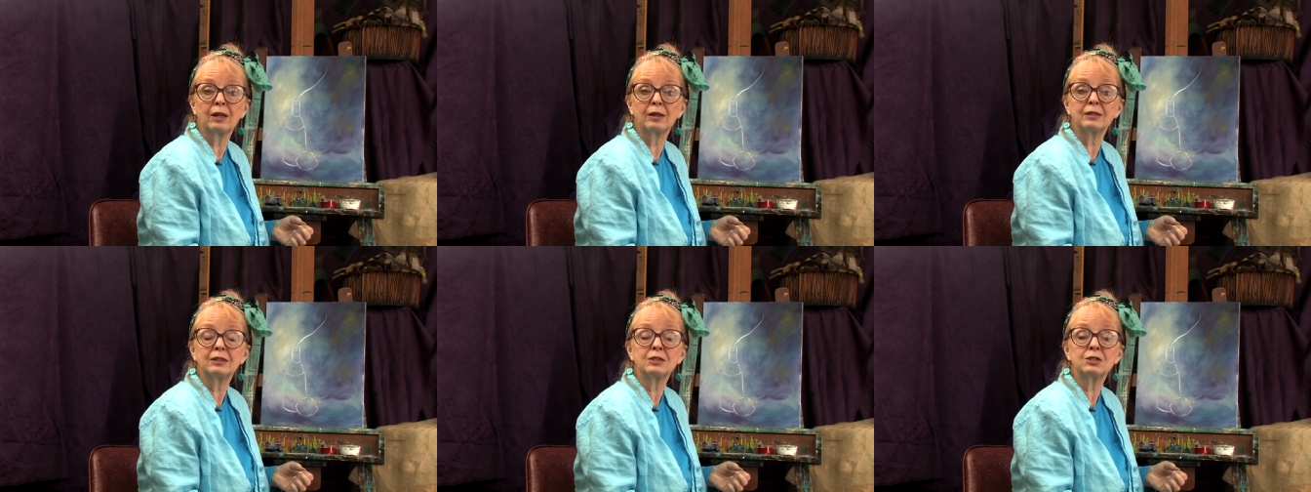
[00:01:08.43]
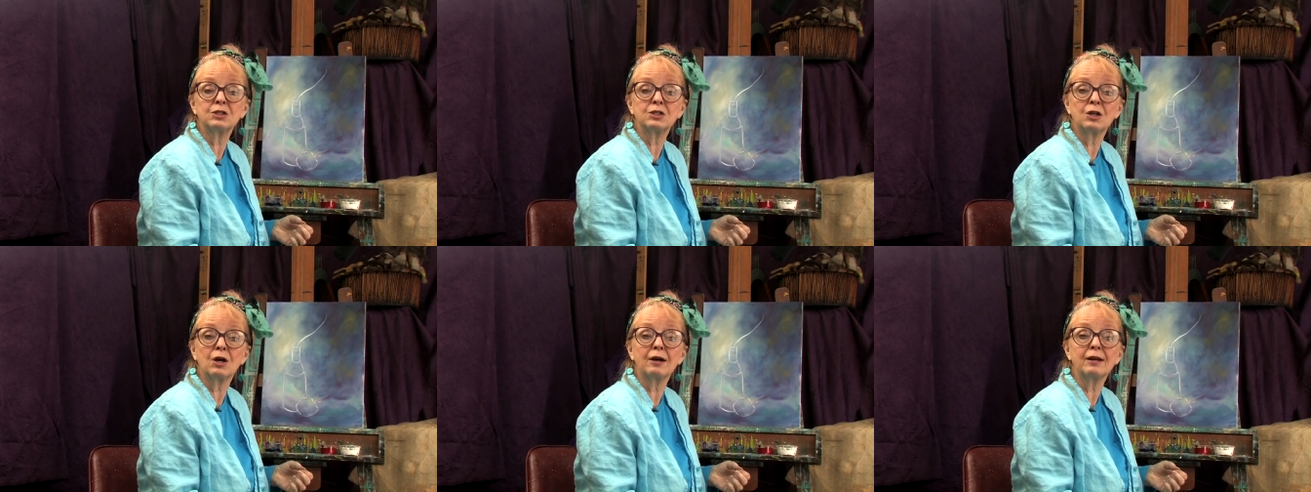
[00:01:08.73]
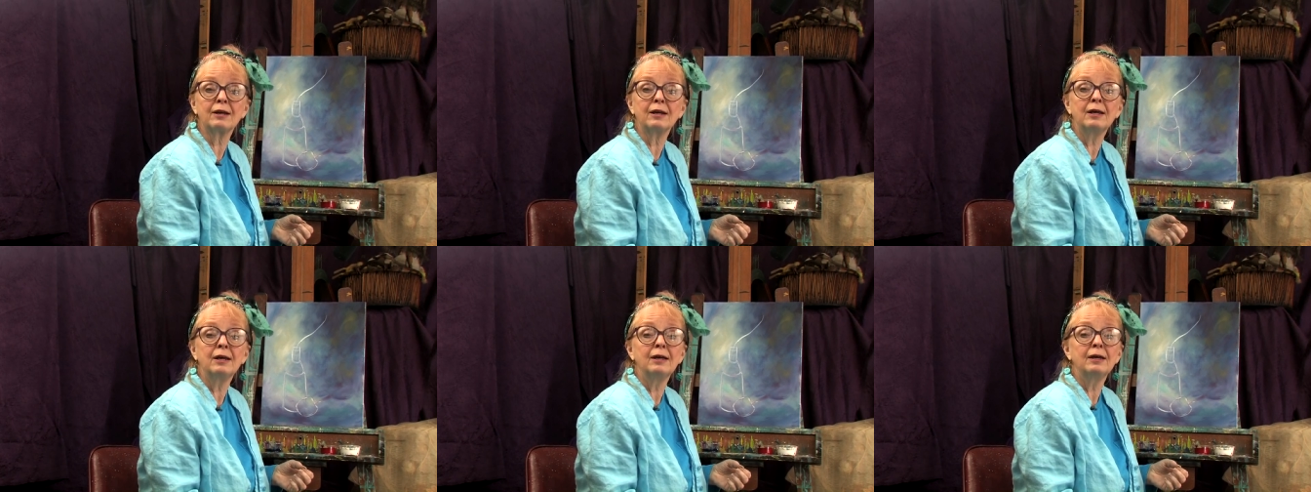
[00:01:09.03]
and It's
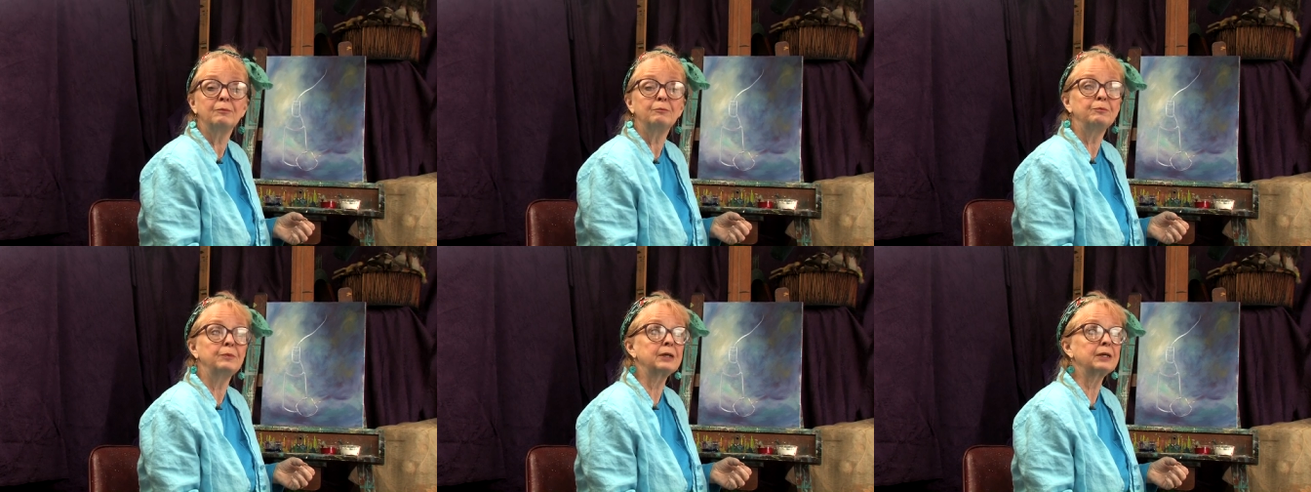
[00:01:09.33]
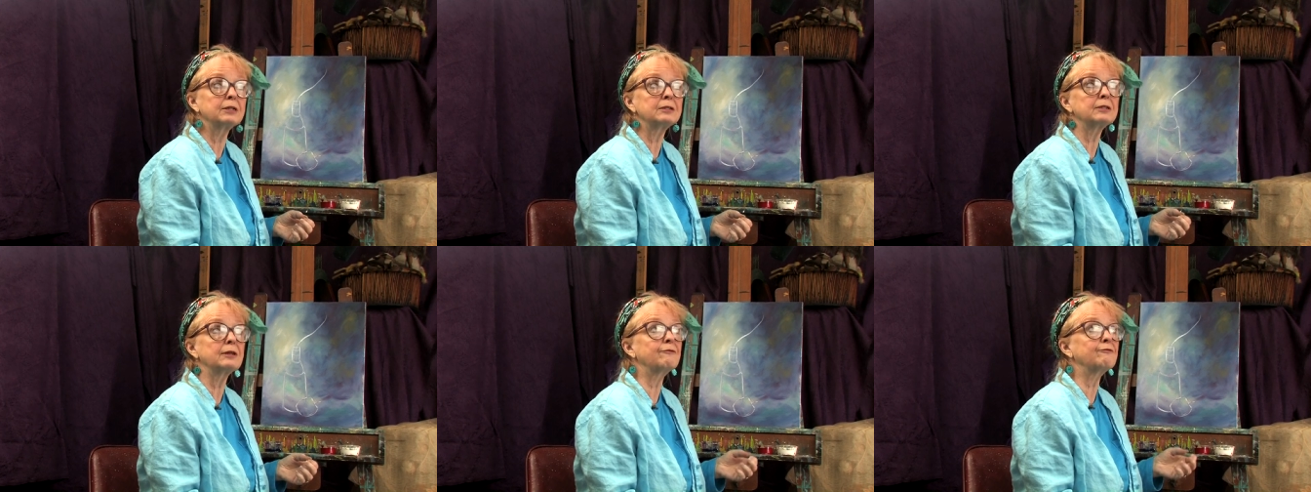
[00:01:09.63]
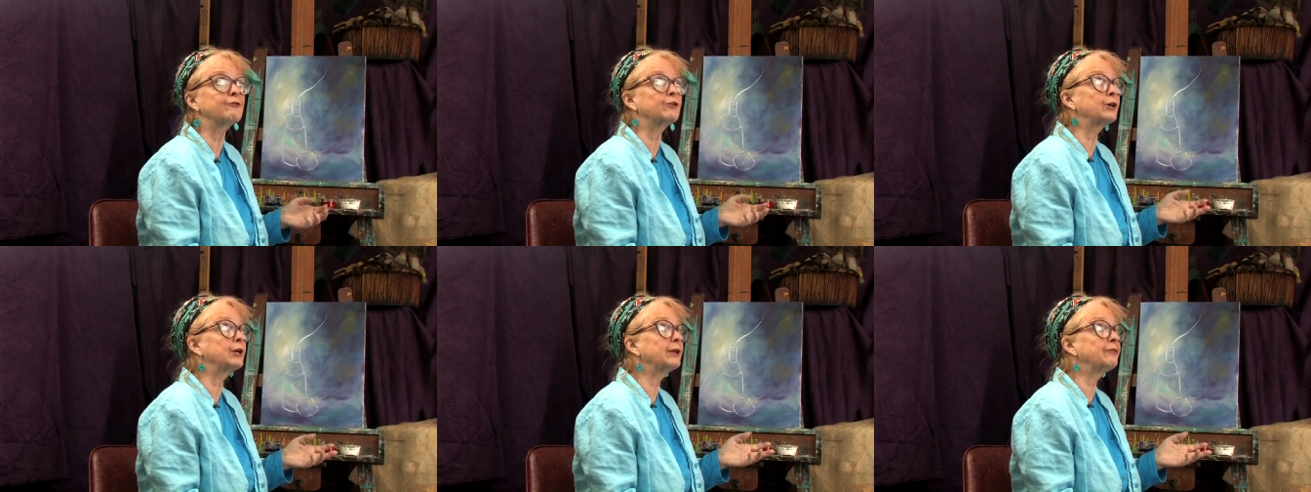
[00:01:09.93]
not because I
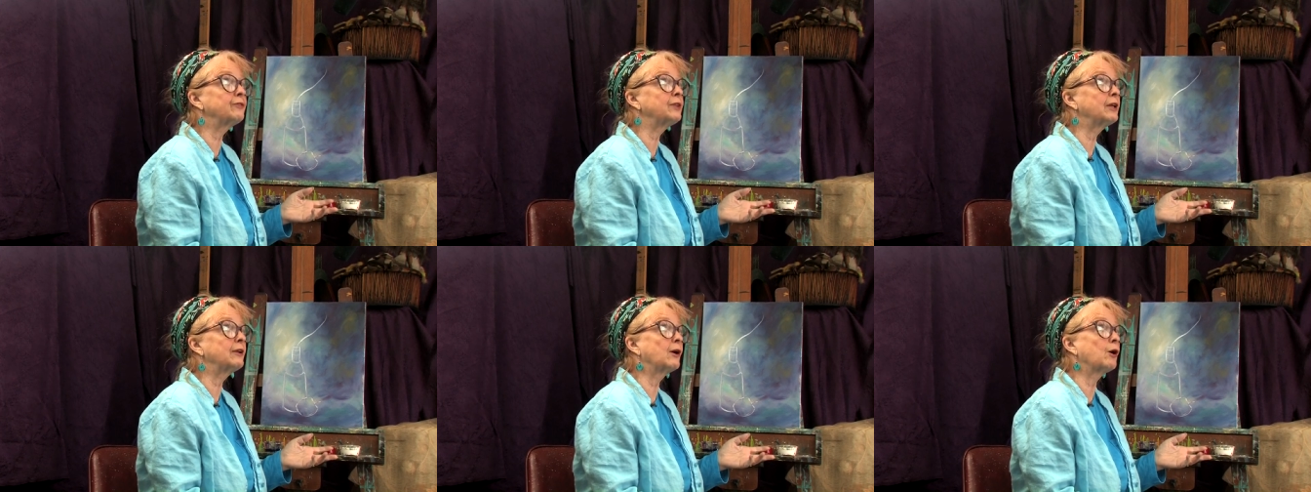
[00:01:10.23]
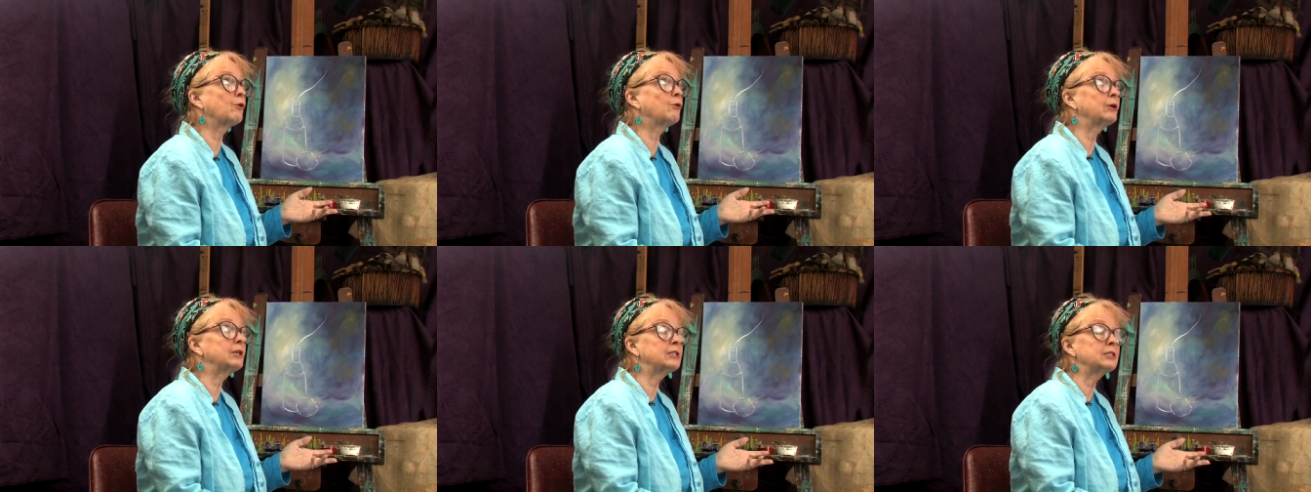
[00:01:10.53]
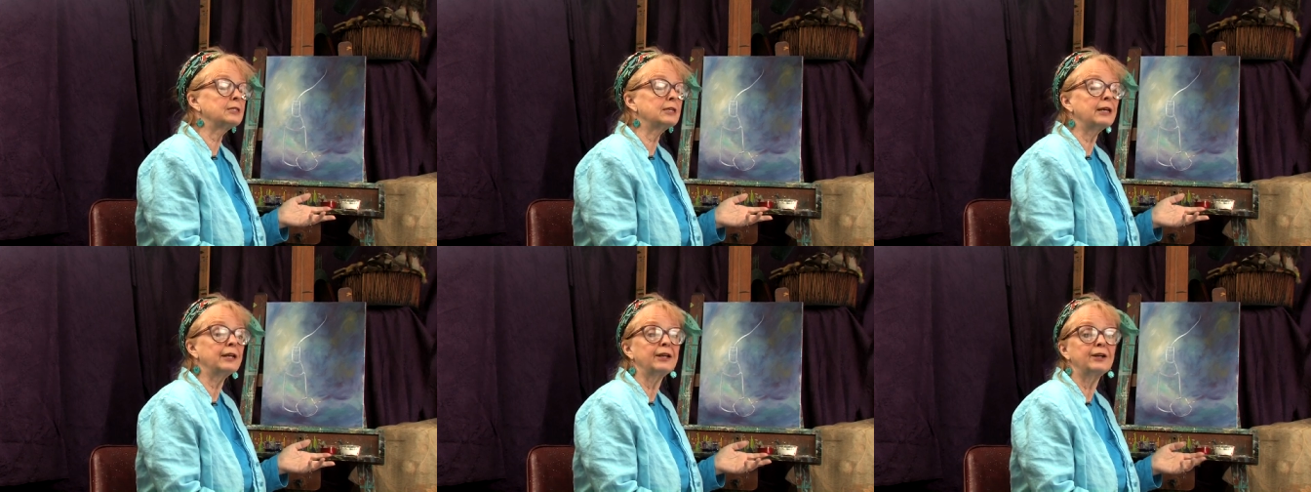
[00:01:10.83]
forget that I already
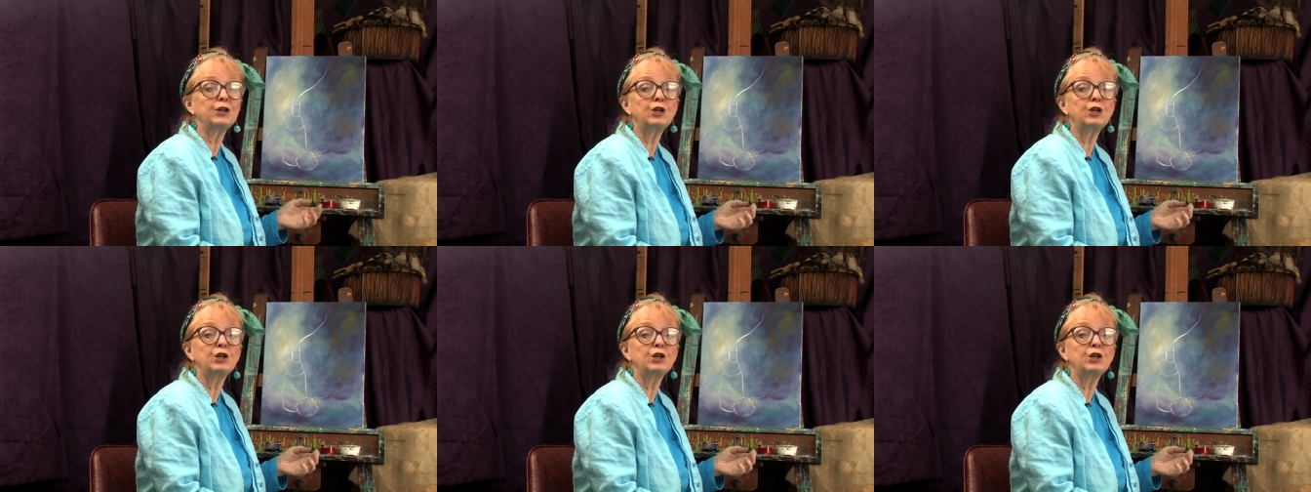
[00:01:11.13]
said it.